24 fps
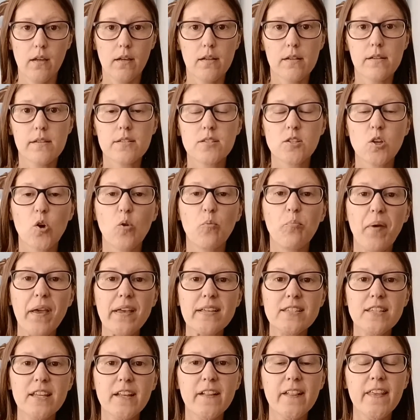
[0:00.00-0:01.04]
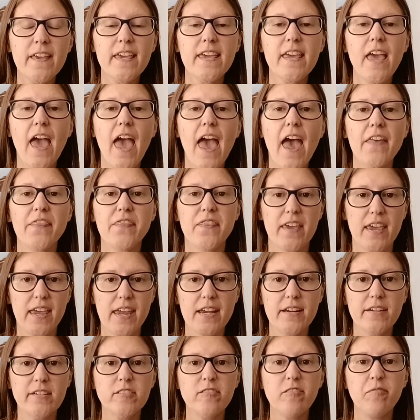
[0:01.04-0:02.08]
So basically, at the
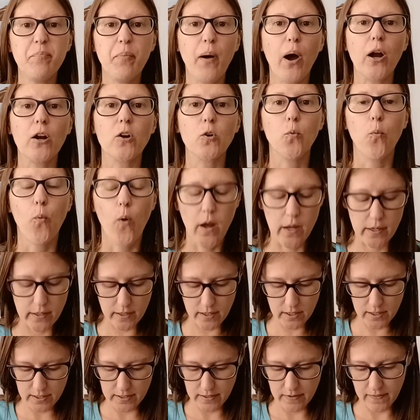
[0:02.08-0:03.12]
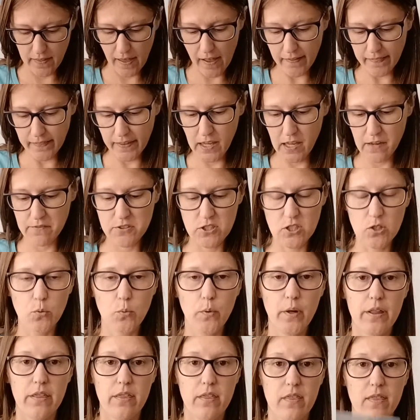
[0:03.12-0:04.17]
end of part 1, that leaves you
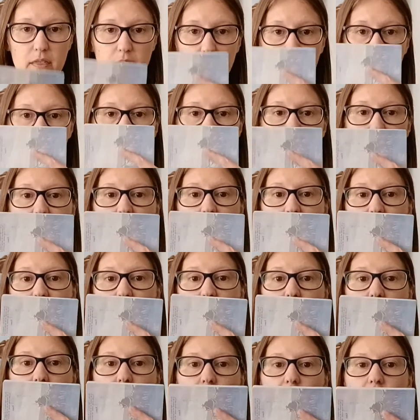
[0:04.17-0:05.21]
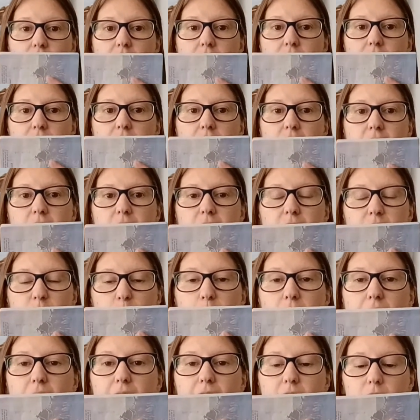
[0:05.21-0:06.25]
with the visa in the
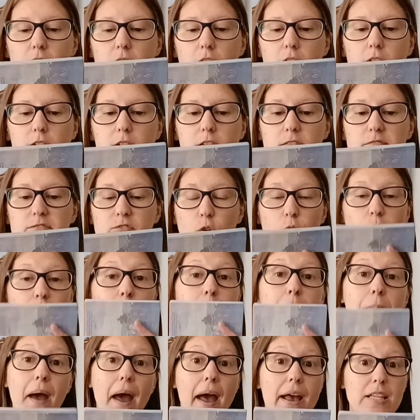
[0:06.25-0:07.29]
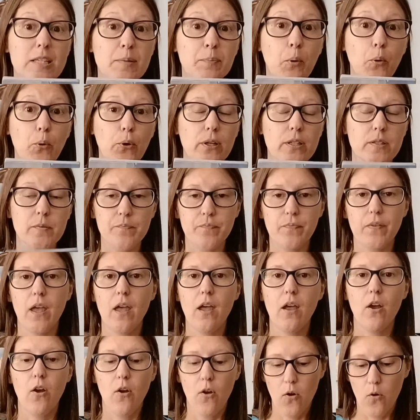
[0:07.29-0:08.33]
back of your passport.
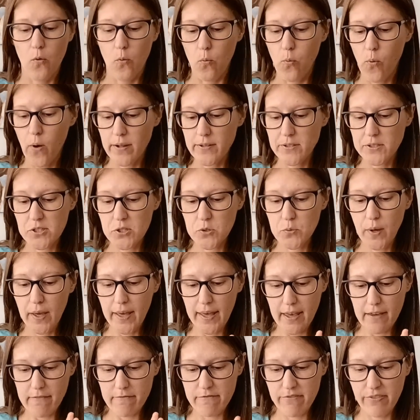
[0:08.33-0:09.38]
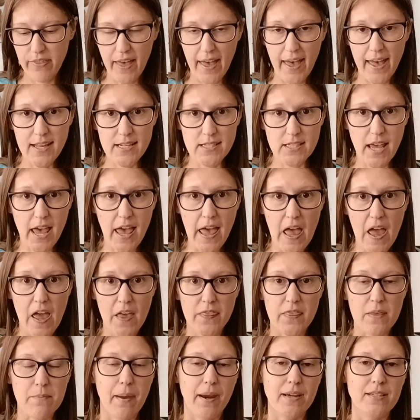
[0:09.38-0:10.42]
Once you have that
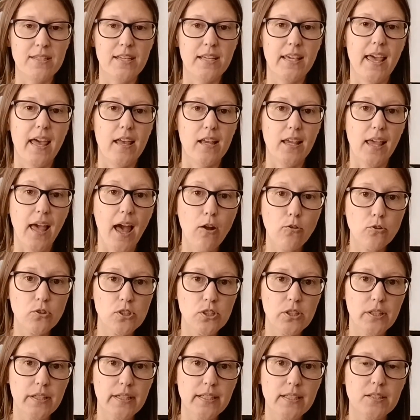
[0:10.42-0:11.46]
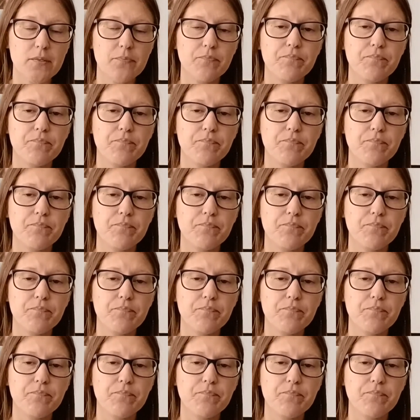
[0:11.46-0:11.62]
at the Mexican consulate,